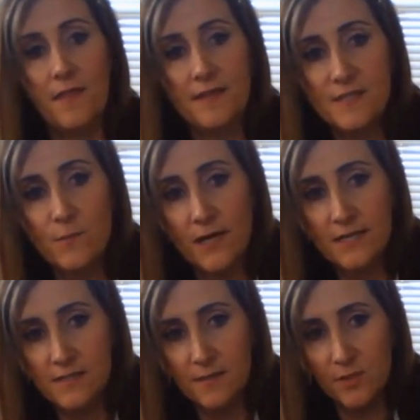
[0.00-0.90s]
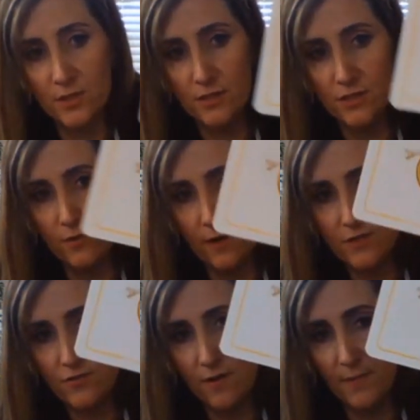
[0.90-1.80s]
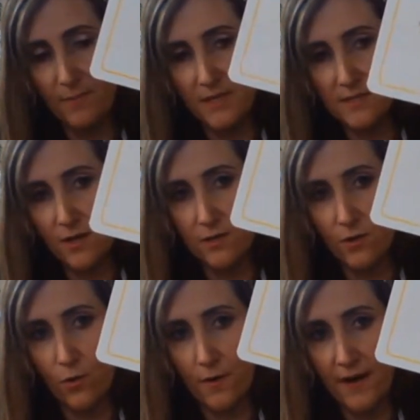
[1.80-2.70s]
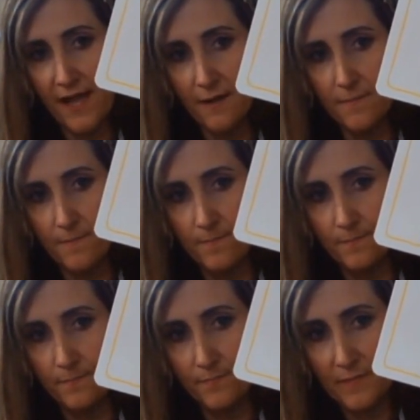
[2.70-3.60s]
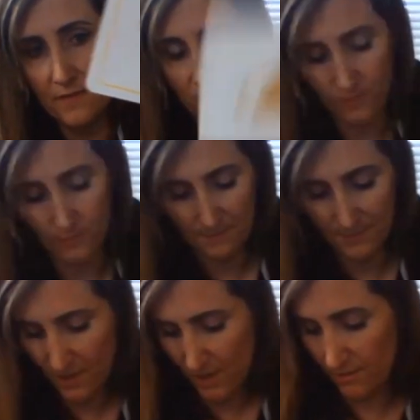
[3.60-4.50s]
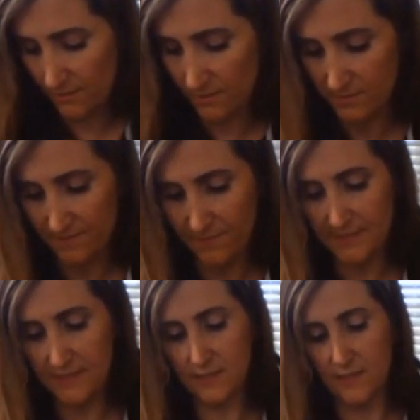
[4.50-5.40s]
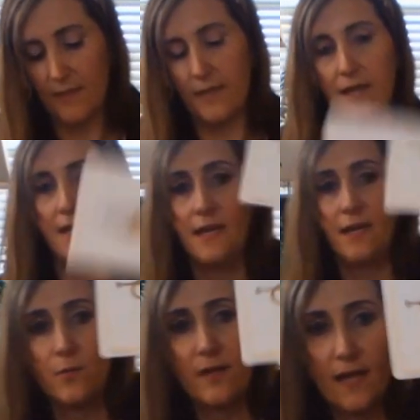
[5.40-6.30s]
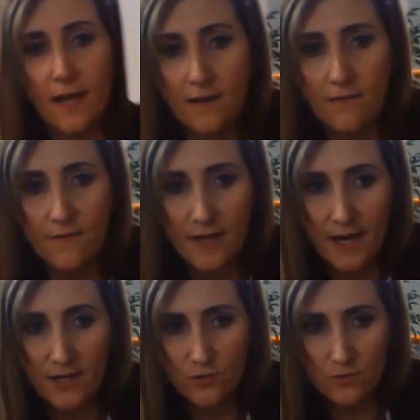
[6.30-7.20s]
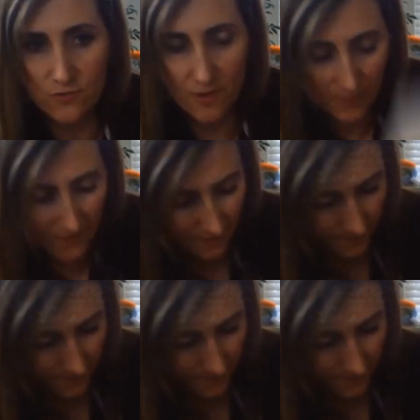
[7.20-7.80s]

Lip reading: This one is similar to a trumpet, but it's called a cornet. It's a little bit bigger, a little different. And here we have an actual trumpet.